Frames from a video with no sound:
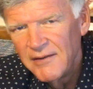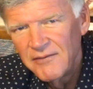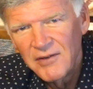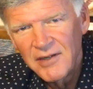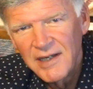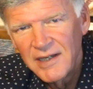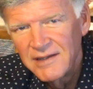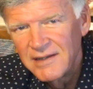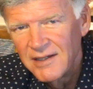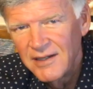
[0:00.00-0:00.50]
ever
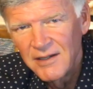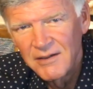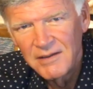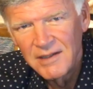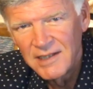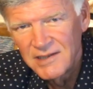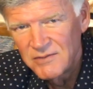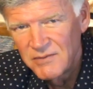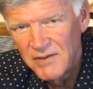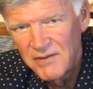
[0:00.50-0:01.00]
get there
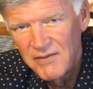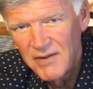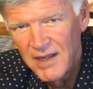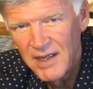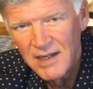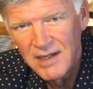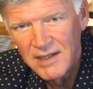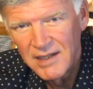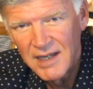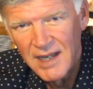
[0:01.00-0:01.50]
unless we've
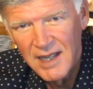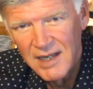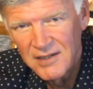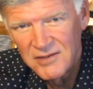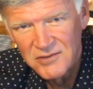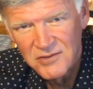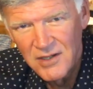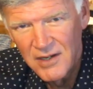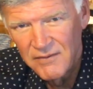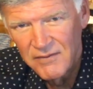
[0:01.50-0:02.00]
had a
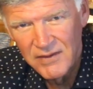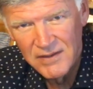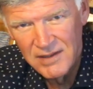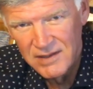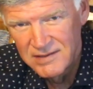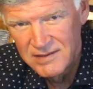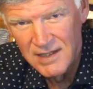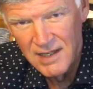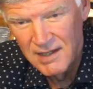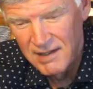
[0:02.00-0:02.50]
catastrophic
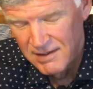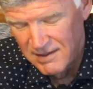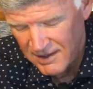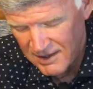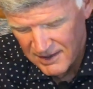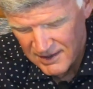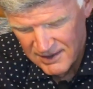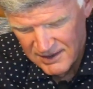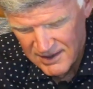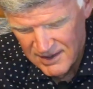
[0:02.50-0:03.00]
this, that, or
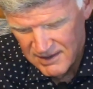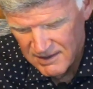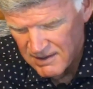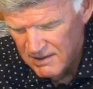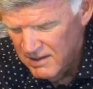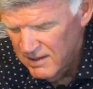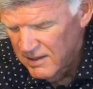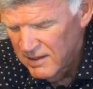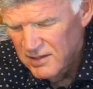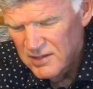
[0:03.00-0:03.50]
the other thing.
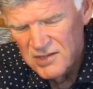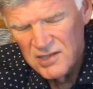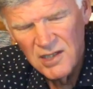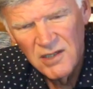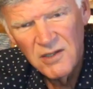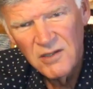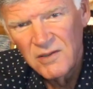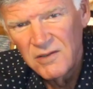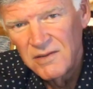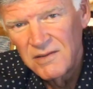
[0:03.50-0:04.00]

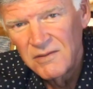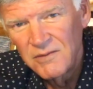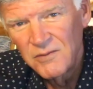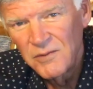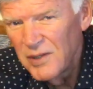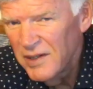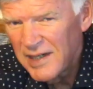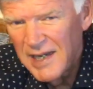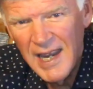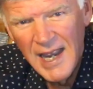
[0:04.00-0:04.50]
So
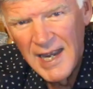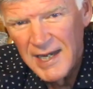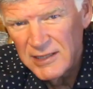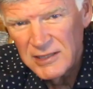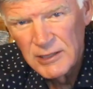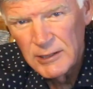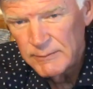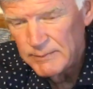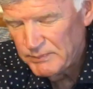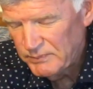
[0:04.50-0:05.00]
we're
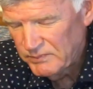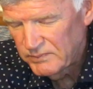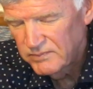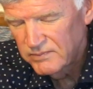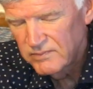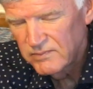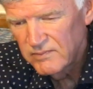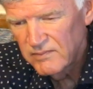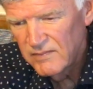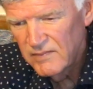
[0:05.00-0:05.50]
cash.
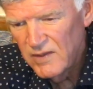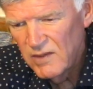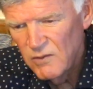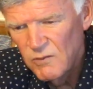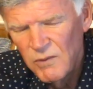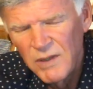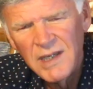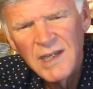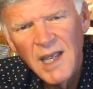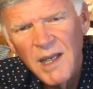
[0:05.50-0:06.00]

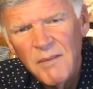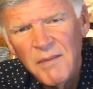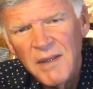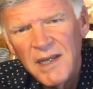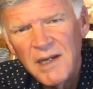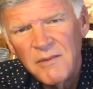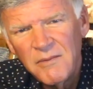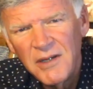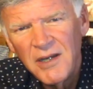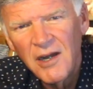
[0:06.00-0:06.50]
We come
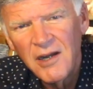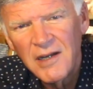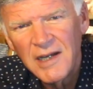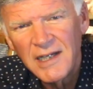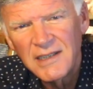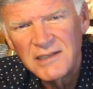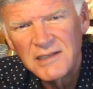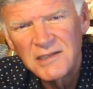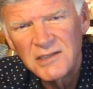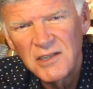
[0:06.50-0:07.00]
in and we are
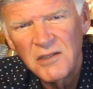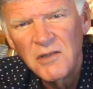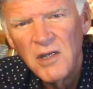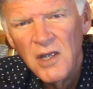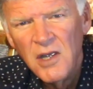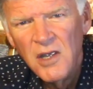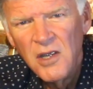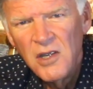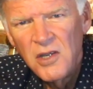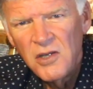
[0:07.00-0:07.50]
cash. And so
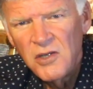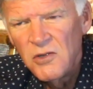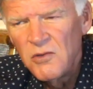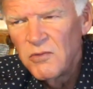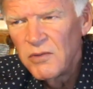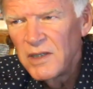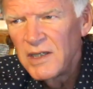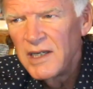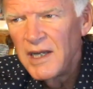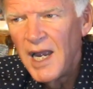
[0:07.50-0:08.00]
you
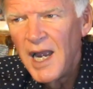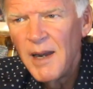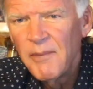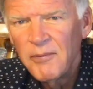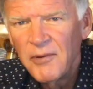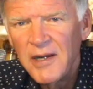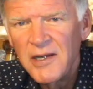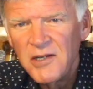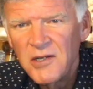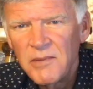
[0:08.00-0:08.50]
really
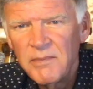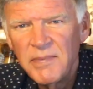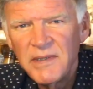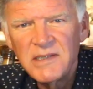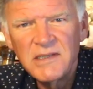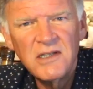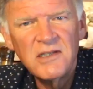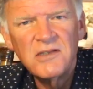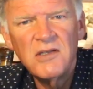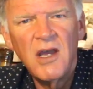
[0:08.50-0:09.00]
operate your
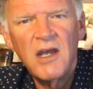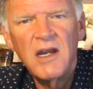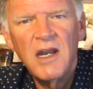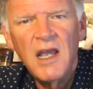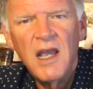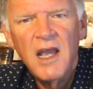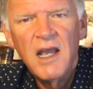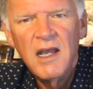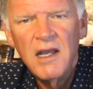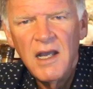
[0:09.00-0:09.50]
business on
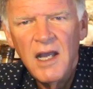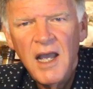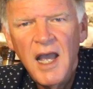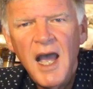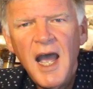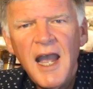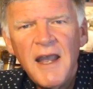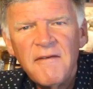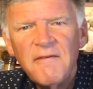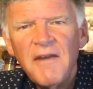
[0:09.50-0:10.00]

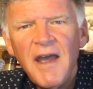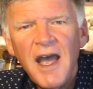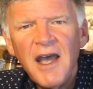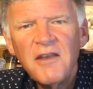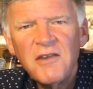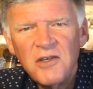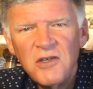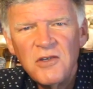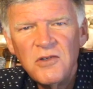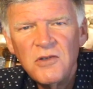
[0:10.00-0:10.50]
high
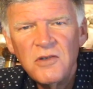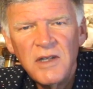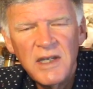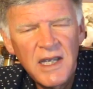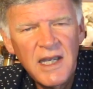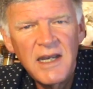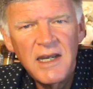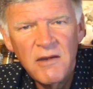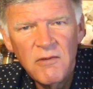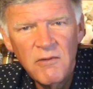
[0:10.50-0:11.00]
value
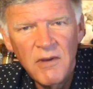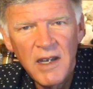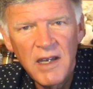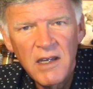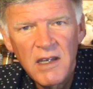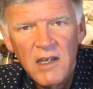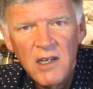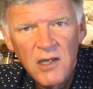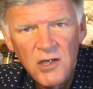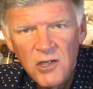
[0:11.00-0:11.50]

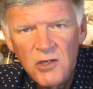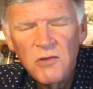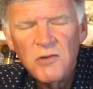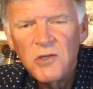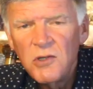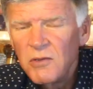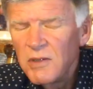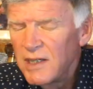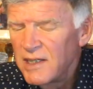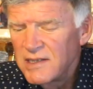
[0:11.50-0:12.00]
anyway. You
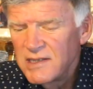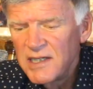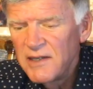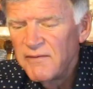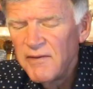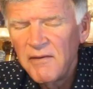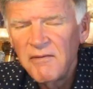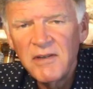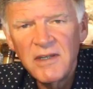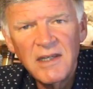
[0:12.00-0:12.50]
do it as
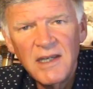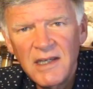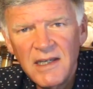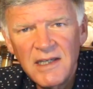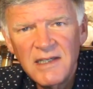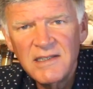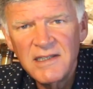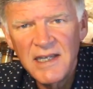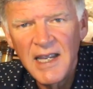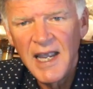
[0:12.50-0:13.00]
if everything
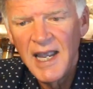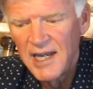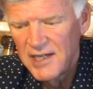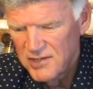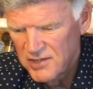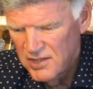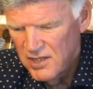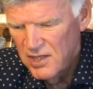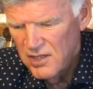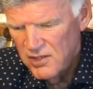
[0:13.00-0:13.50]
is
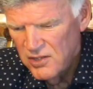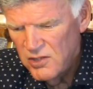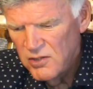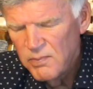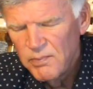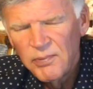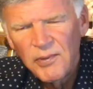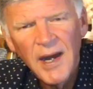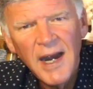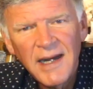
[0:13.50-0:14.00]
cash. You
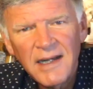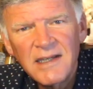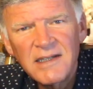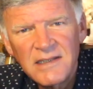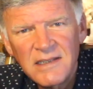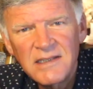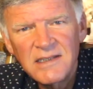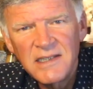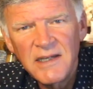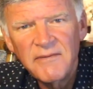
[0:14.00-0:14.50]

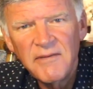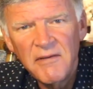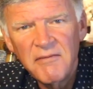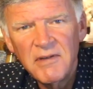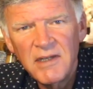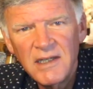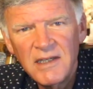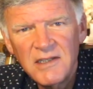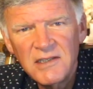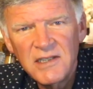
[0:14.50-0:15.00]
practice as if
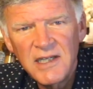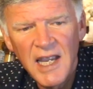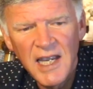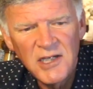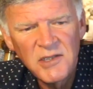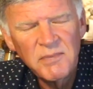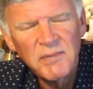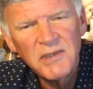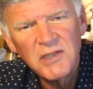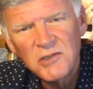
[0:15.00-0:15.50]
everything is
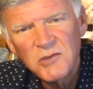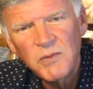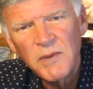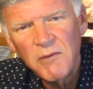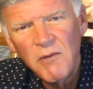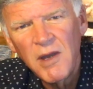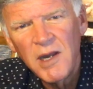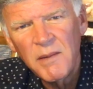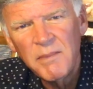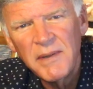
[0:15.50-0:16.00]
cash because we
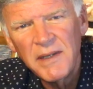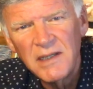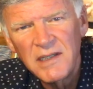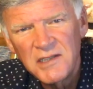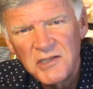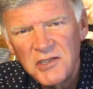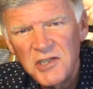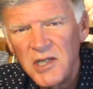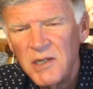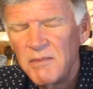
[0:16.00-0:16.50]
want to be
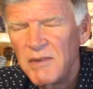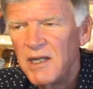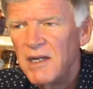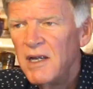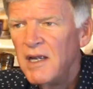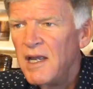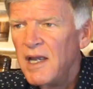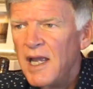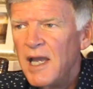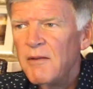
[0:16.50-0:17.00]
legitimate,
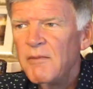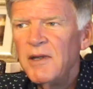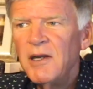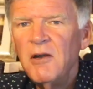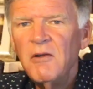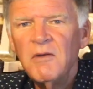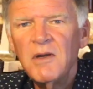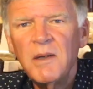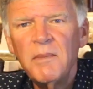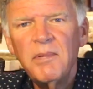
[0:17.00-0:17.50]
and we
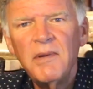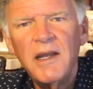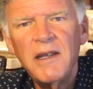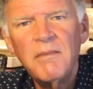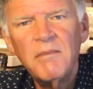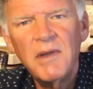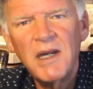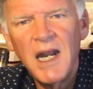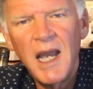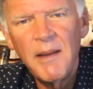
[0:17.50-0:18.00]
don't want to play
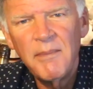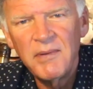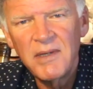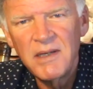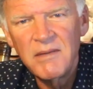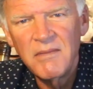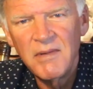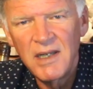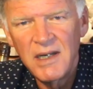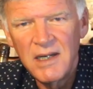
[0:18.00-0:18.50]

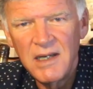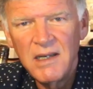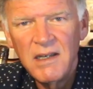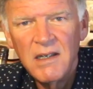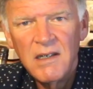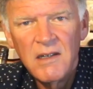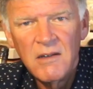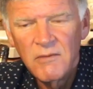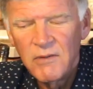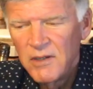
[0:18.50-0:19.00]
monopoly money.
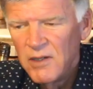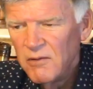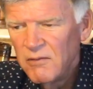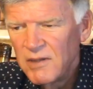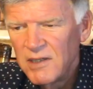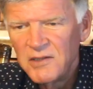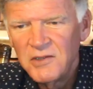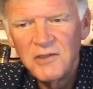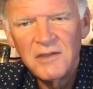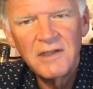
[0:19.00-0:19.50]
We don't
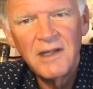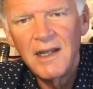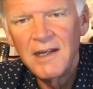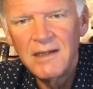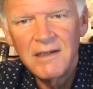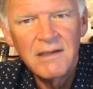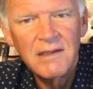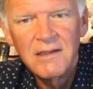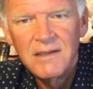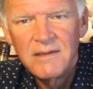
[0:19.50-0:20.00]
want to do it like